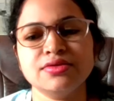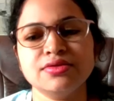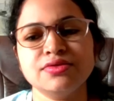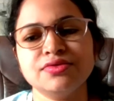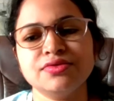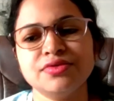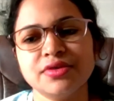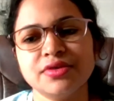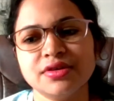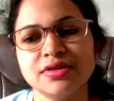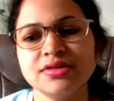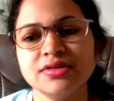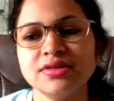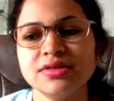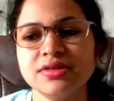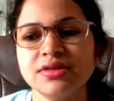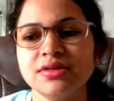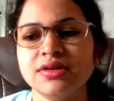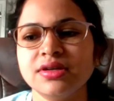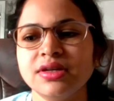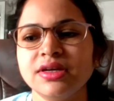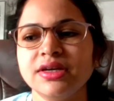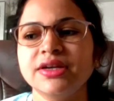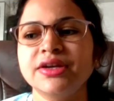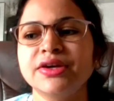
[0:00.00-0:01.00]
so first,
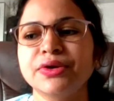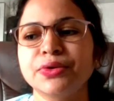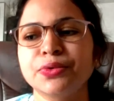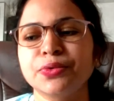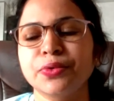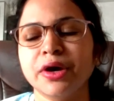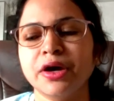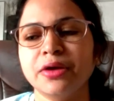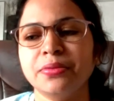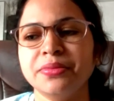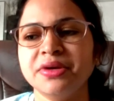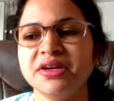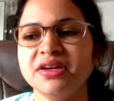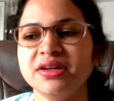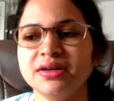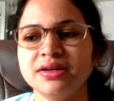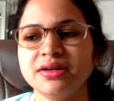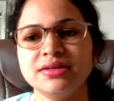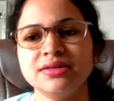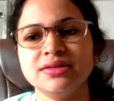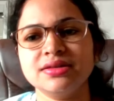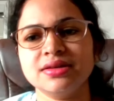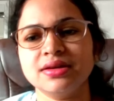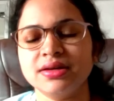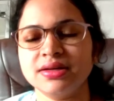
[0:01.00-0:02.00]
requirement
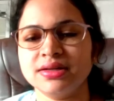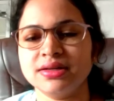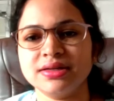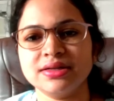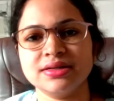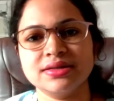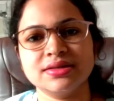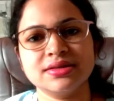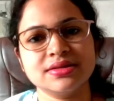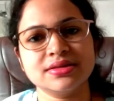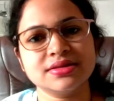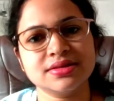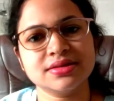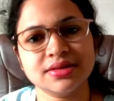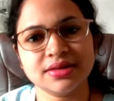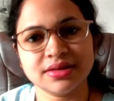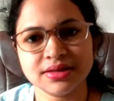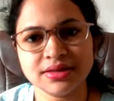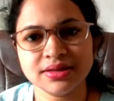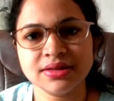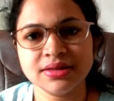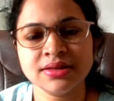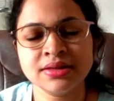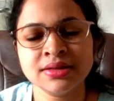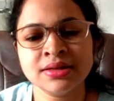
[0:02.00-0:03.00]
analysis is
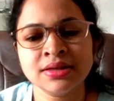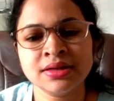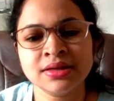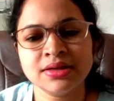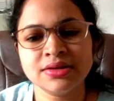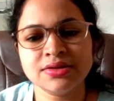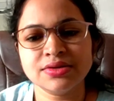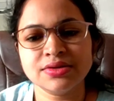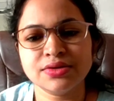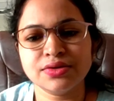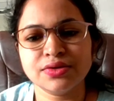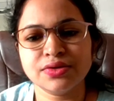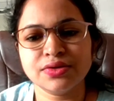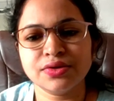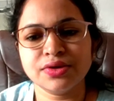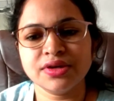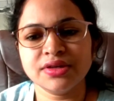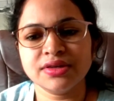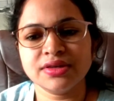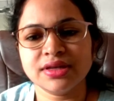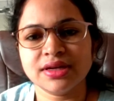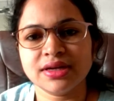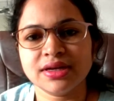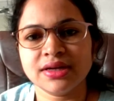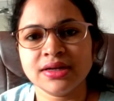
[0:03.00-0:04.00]
done. So
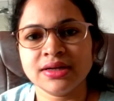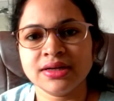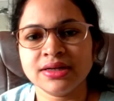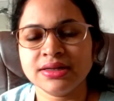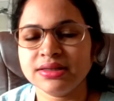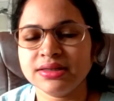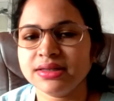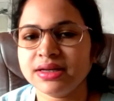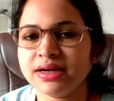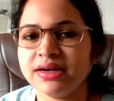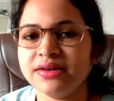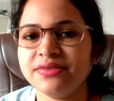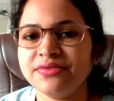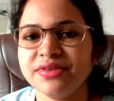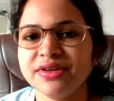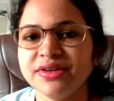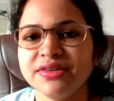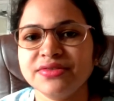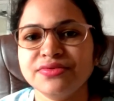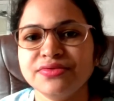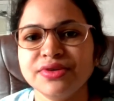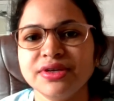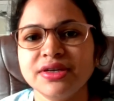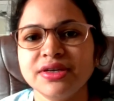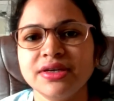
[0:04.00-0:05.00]
in that
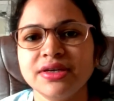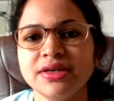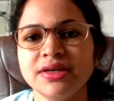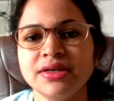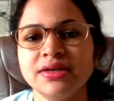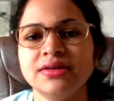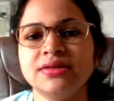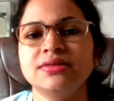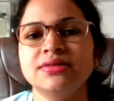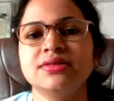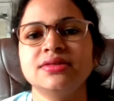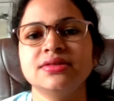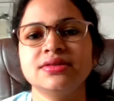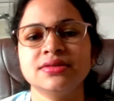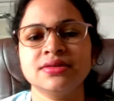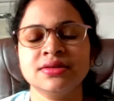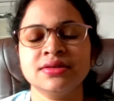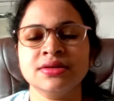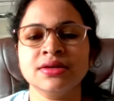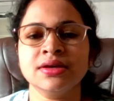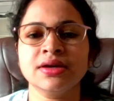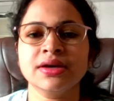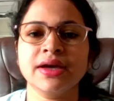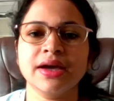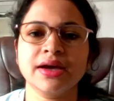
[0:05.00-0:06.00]
phase, we just
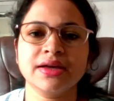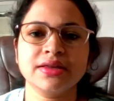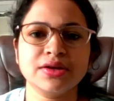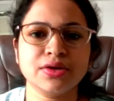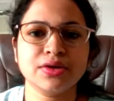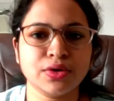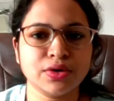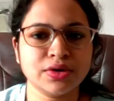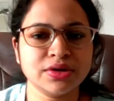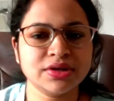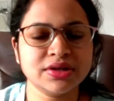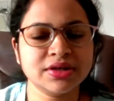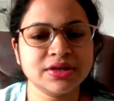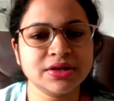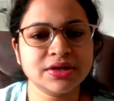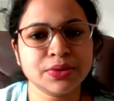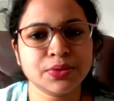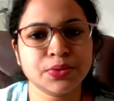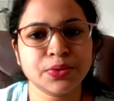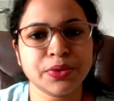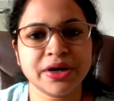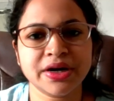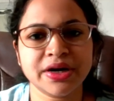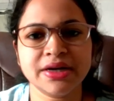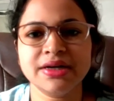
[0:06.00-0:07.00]
gather all the
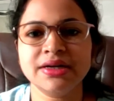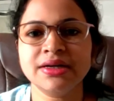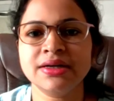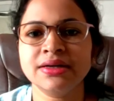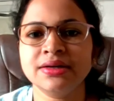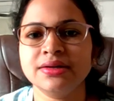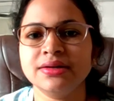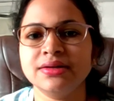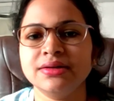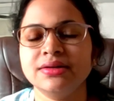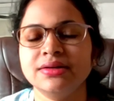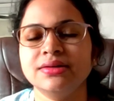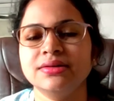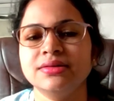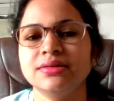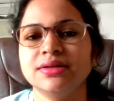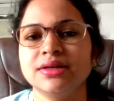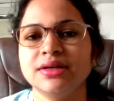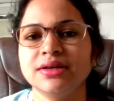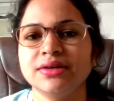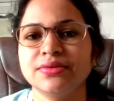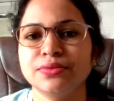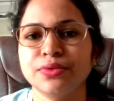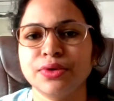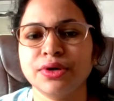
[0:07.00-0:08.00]
required,
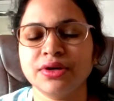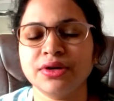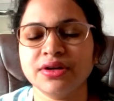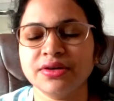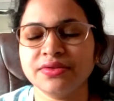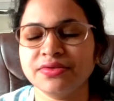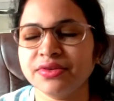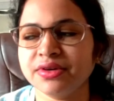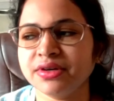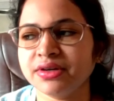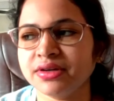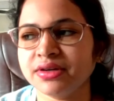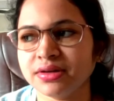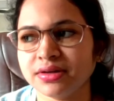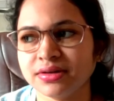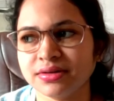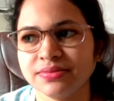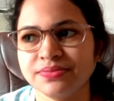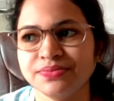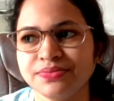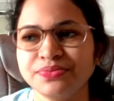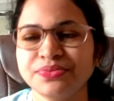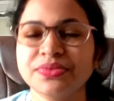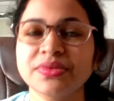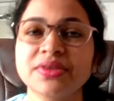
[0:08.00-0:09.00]
whatever.
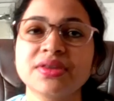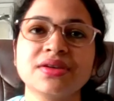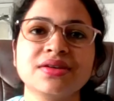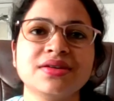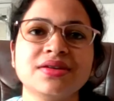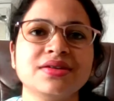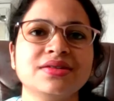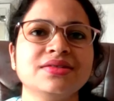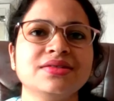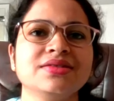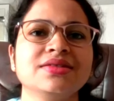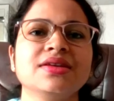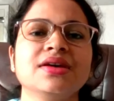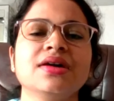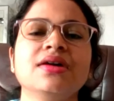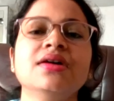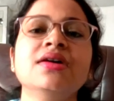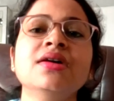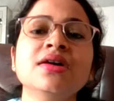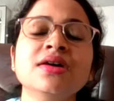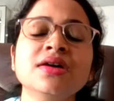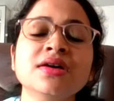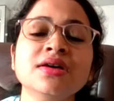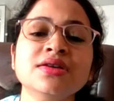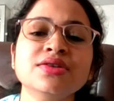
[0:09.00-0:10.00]
Yeah.
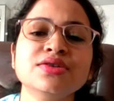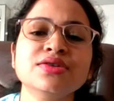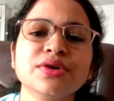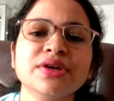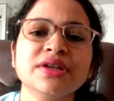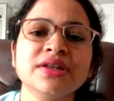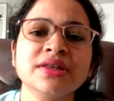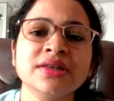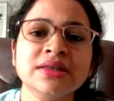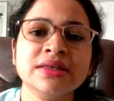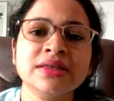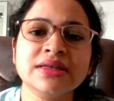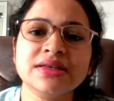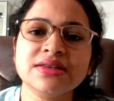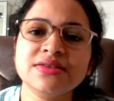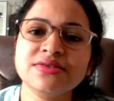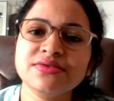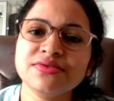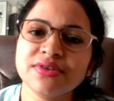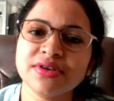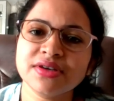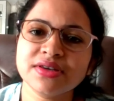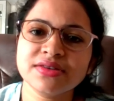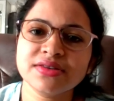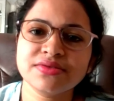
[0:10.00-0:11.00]
So in this
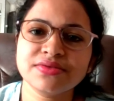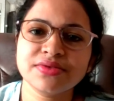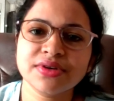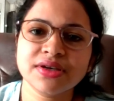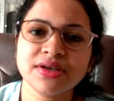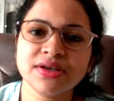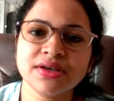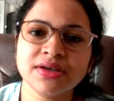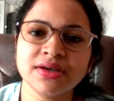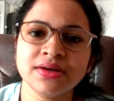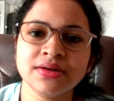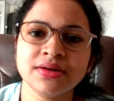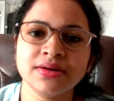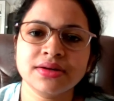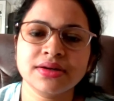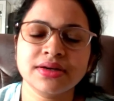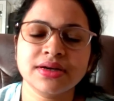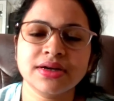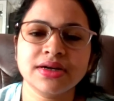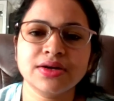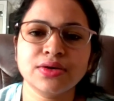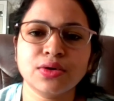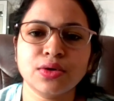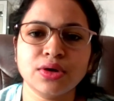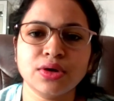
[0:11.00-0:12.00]
phase, we
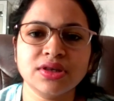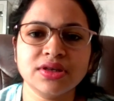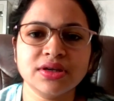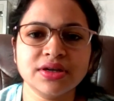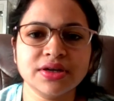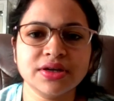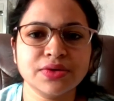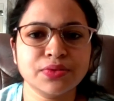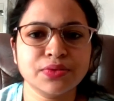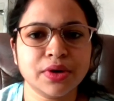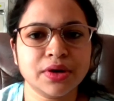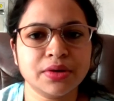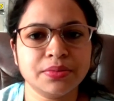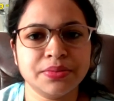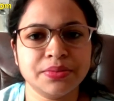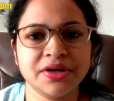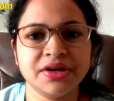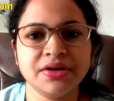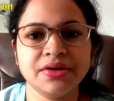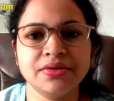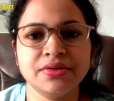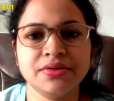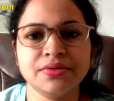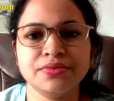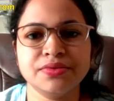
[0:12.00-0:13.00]
get all the
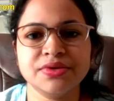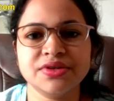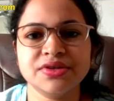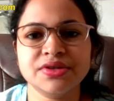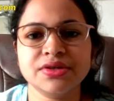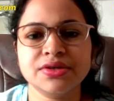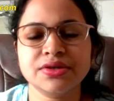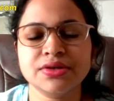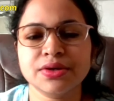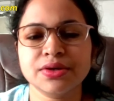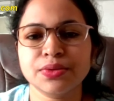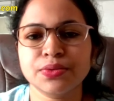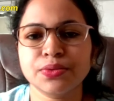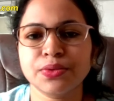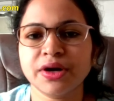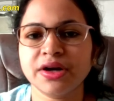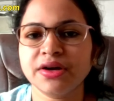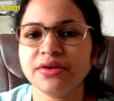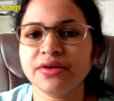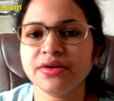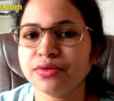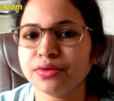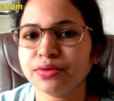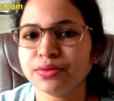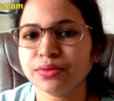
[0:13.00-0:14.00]
requirement which is
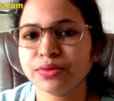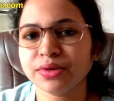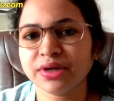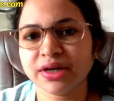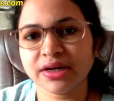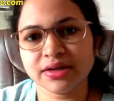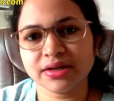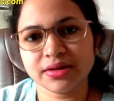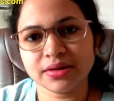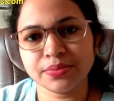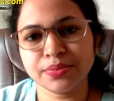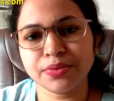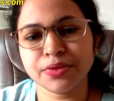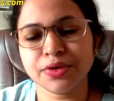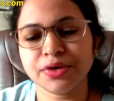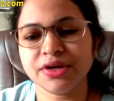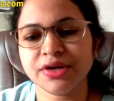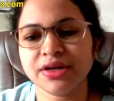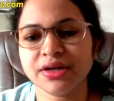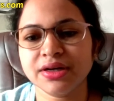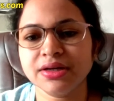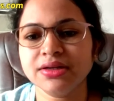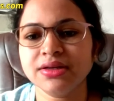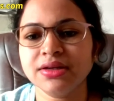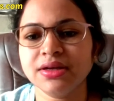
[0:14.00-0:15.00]
required to get the
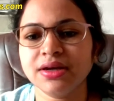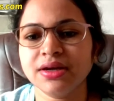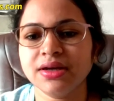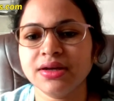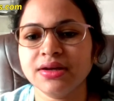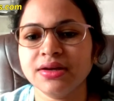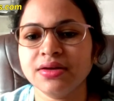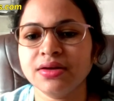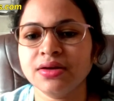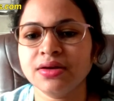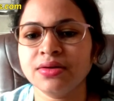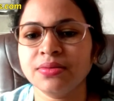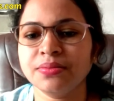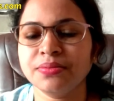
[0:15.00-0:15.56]
product, and